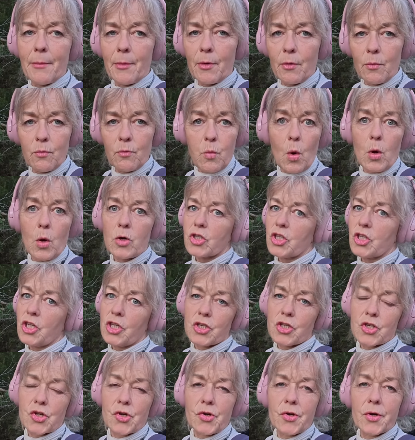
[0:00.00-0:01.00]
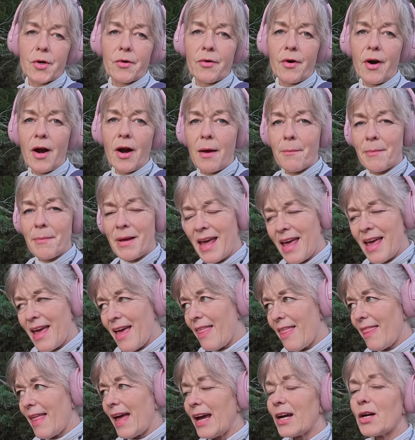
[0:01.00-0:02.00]
or watching true crime,
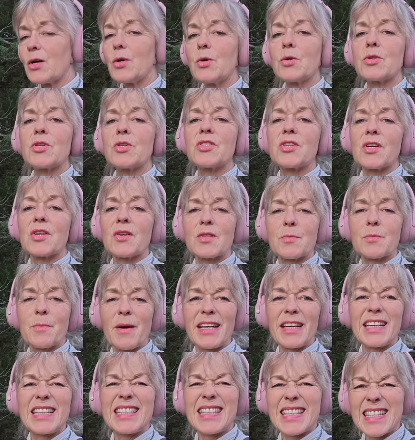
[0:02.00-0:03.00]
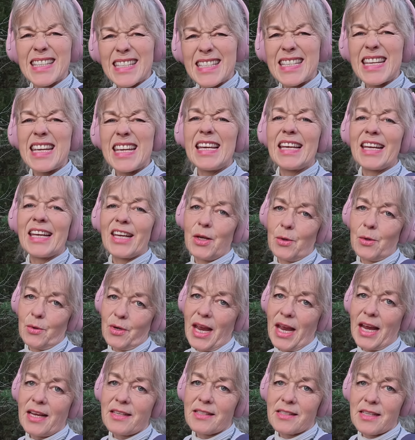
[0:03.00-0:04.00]
that cortisol spike is stealing your
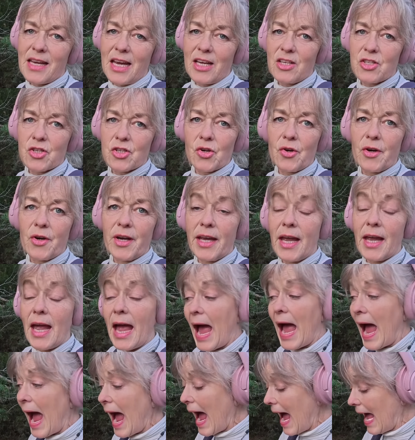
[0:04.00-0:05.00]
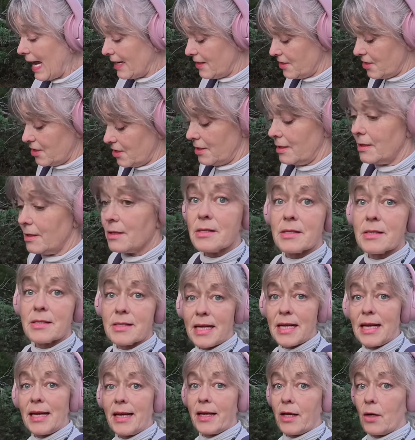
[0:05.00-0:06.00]
next day joy and
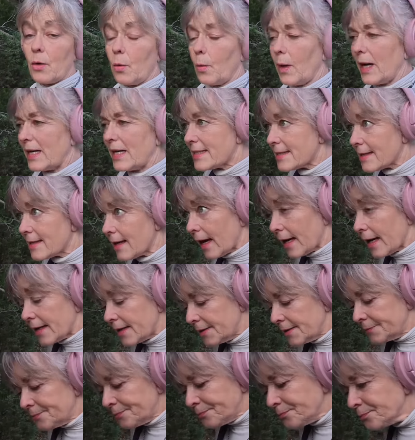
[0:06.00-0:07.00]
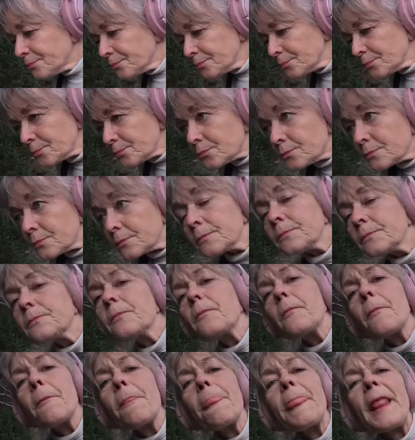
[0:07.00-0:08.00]
stealing your waistline.
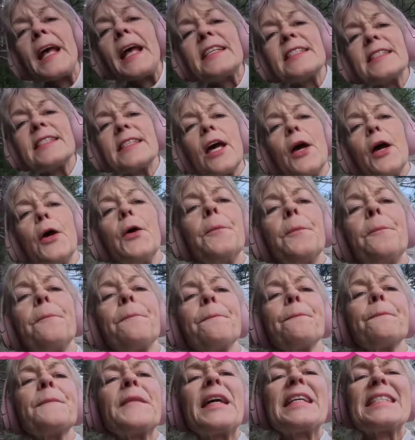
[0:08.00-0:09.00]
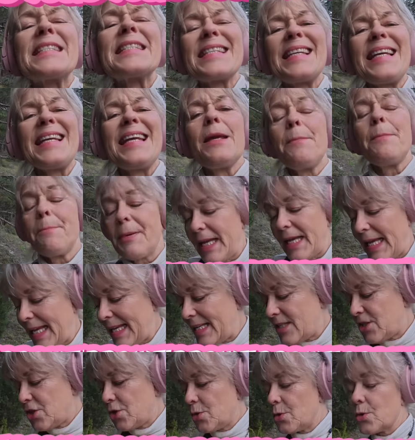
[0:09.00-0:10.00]
So sleep
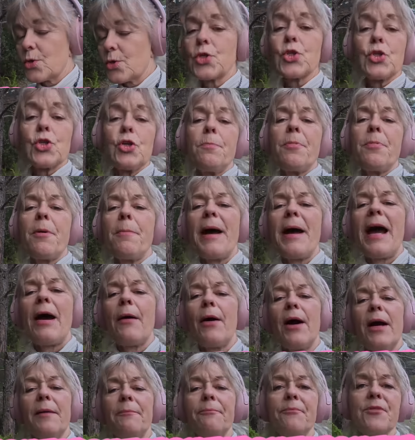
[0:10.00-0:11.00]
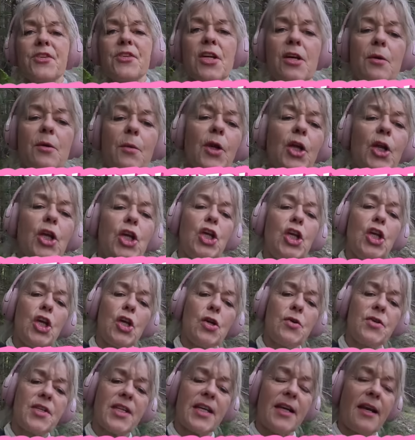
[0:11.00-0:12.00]
is your superpower. So you want to
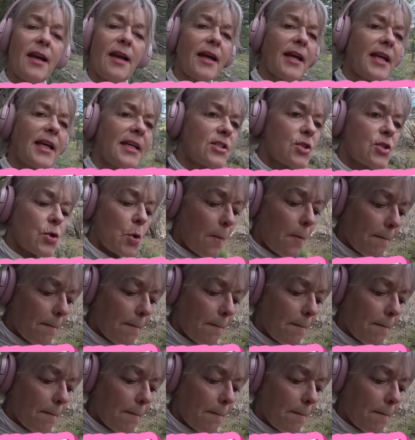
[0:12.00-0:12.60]
use it like it's your